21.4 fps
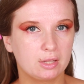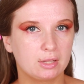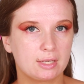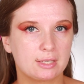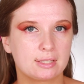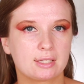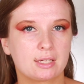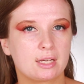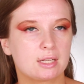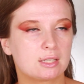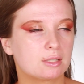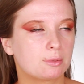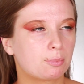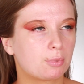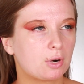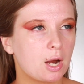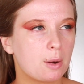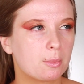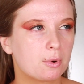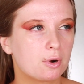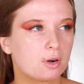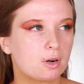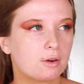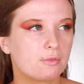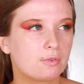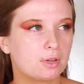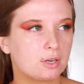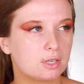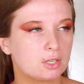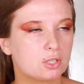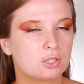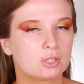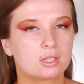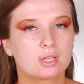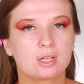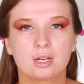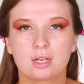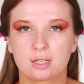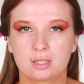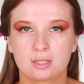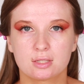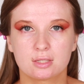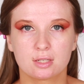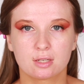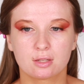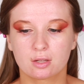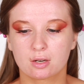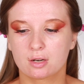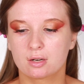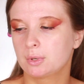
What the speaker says: They say it's a primer, a foundation, and a concealer.